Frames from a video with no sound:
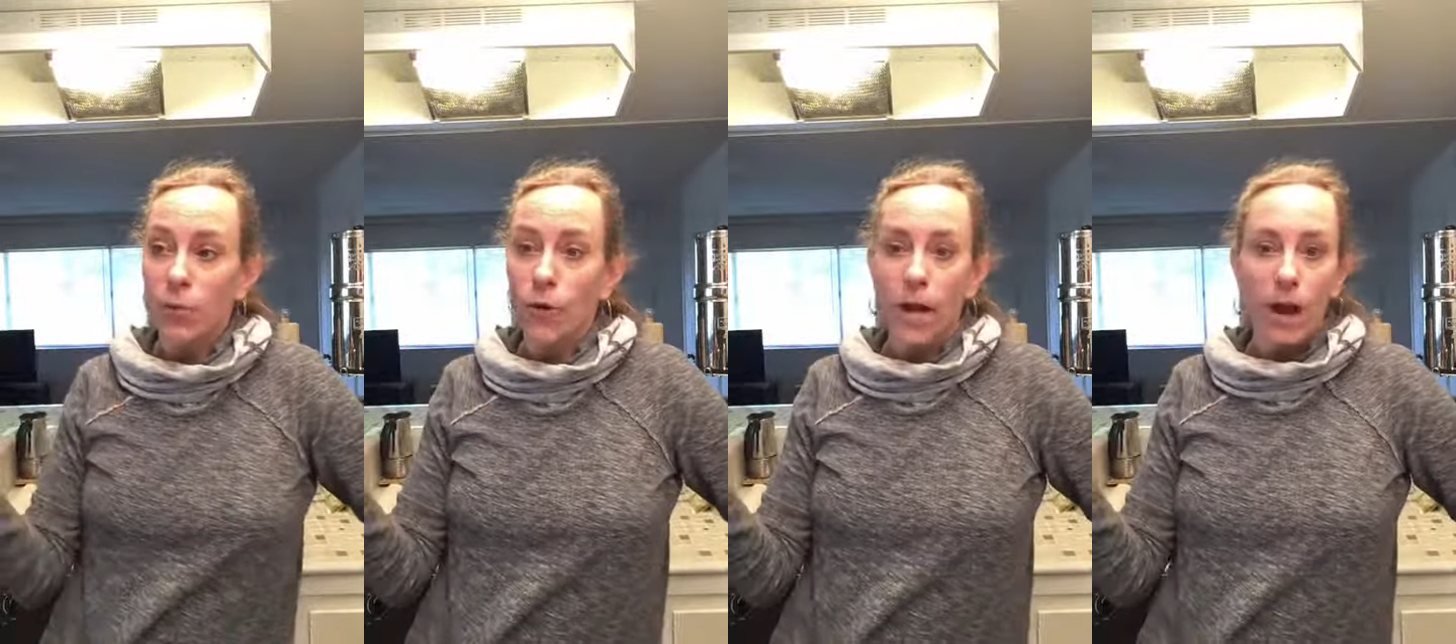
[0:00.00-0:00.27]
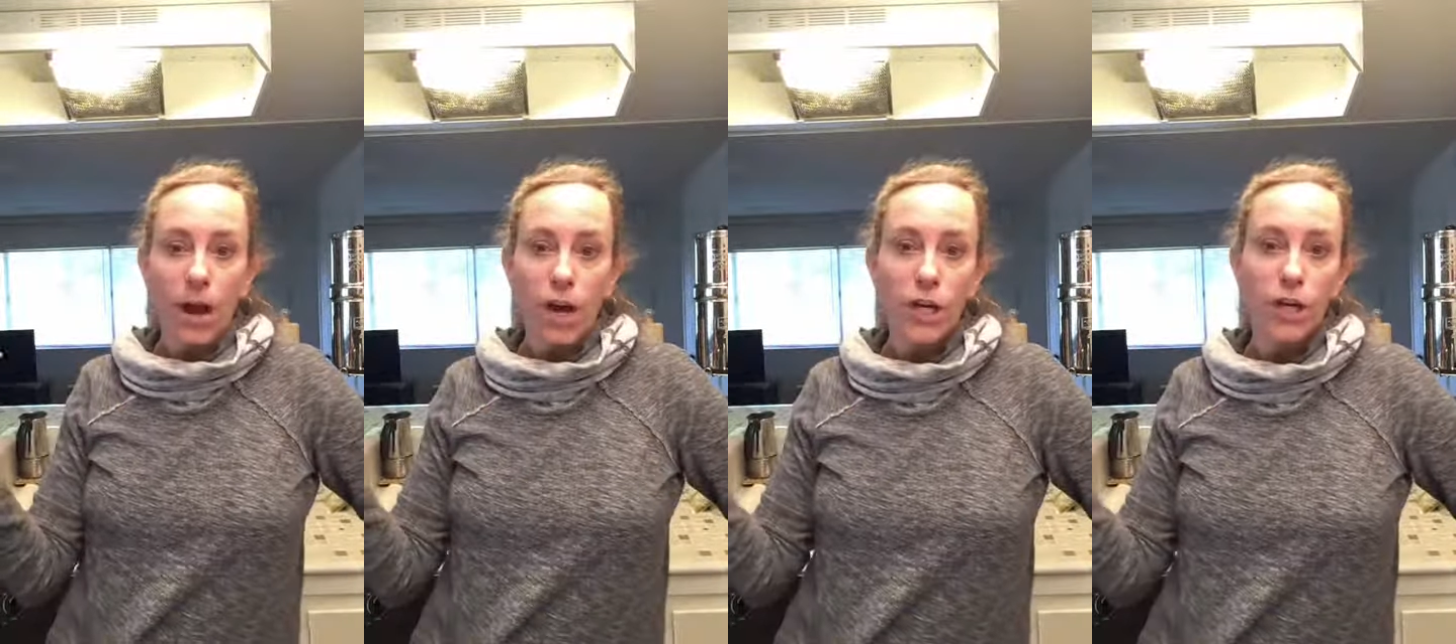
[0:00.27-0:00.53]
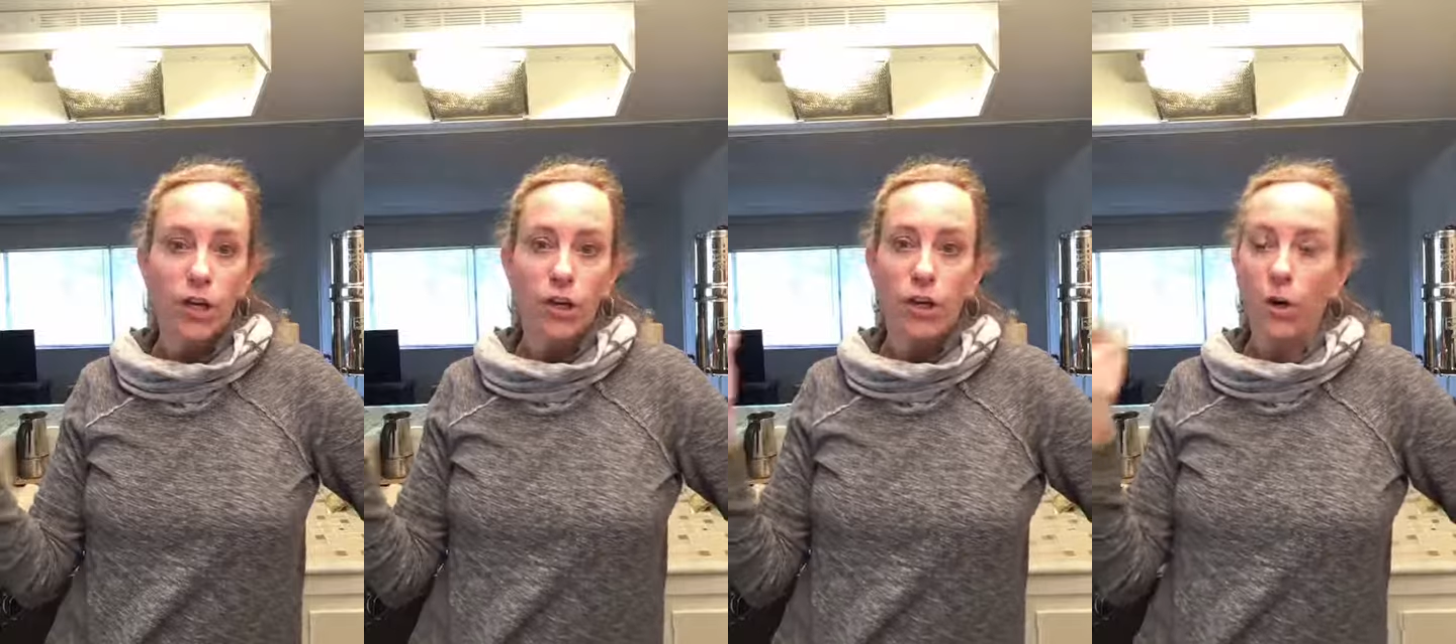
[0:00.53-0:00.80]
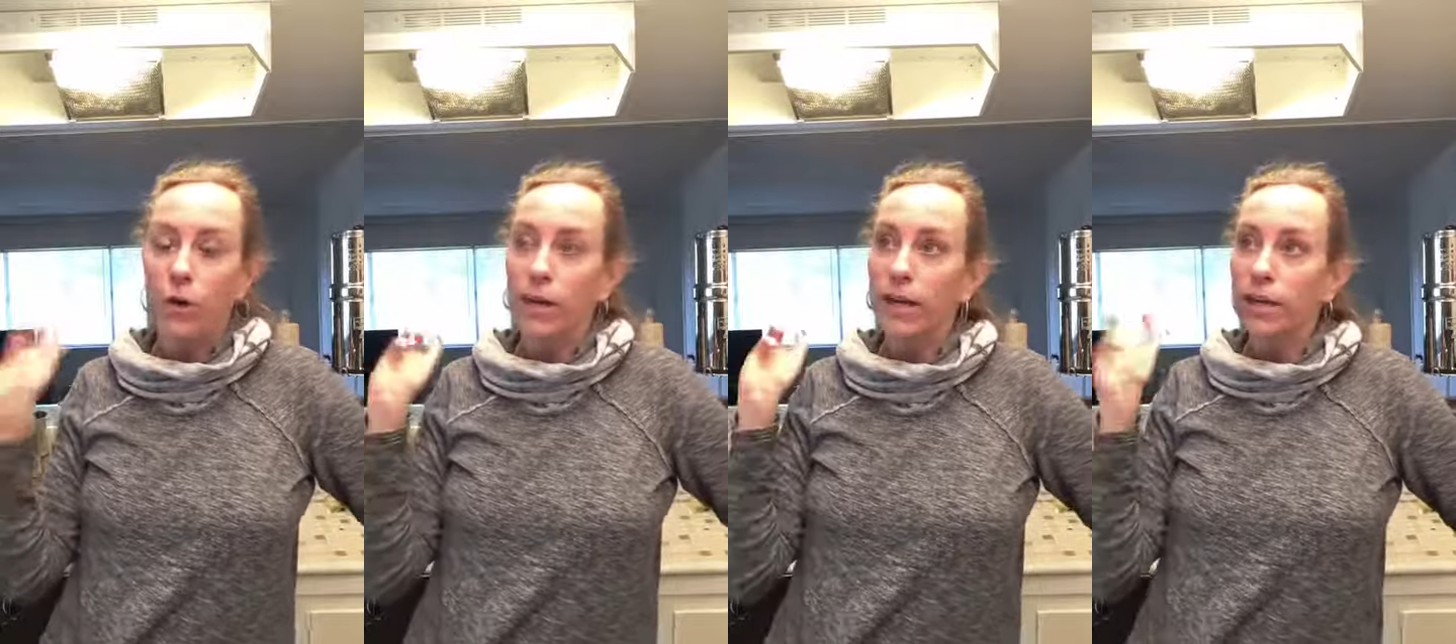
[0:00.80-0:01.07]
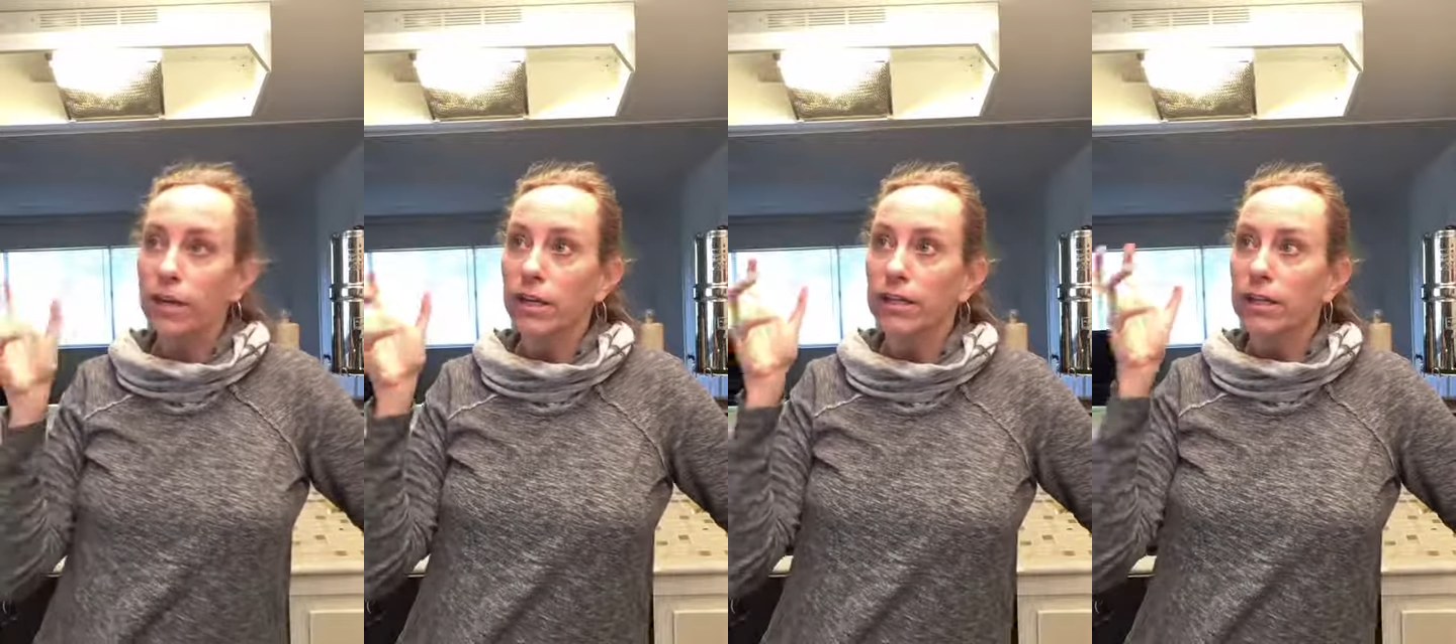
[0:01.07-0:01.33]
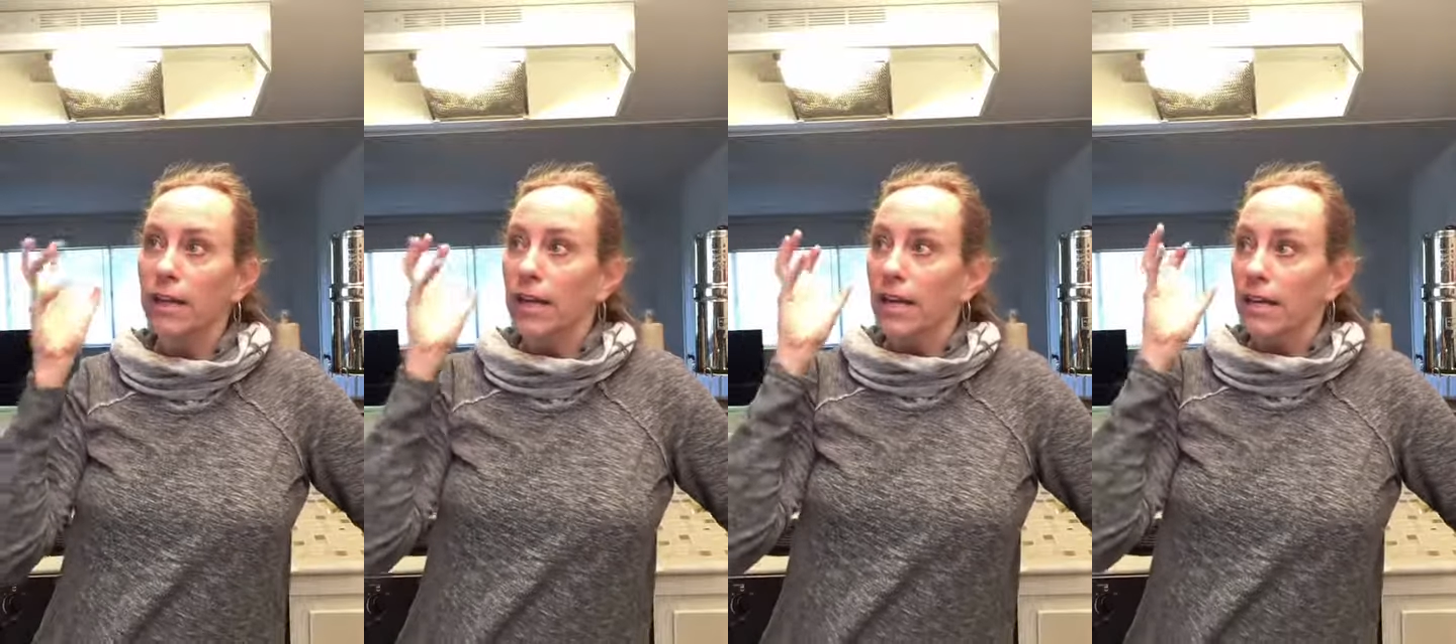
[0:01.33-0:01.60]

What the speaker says: away all your coherent